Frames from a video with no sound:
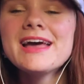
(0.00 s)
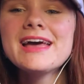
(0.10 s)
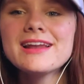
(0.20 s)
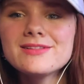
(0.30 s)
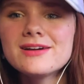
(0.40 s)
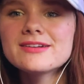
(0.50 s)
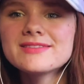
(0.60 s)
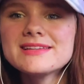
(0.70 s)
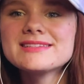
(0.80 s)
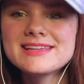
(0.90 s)
and a lot of
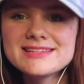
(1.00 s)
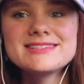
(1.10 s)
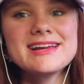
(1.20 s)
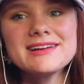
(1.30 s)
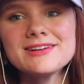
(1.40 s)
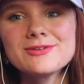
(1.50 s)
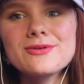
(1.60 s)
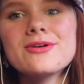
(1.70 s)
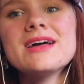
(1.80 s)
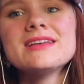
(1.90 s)
this is
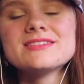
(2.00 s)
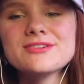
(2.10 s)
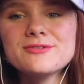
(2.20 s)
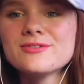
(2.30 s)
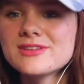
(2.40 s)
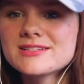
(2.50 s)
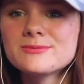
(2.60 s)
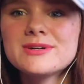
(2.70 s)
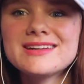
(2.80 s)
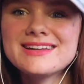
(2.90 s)
technical. So for this
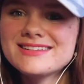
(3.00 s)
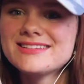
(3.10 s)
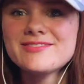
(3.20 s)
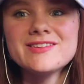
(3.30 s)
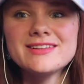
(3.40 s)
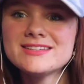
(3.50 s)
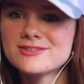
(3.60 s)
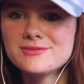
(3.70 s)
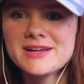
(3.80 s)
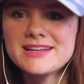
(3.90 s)
one, it is definitely
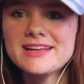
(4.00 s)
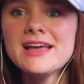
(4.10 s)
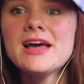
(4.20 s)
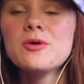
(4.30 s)
soulmate-y.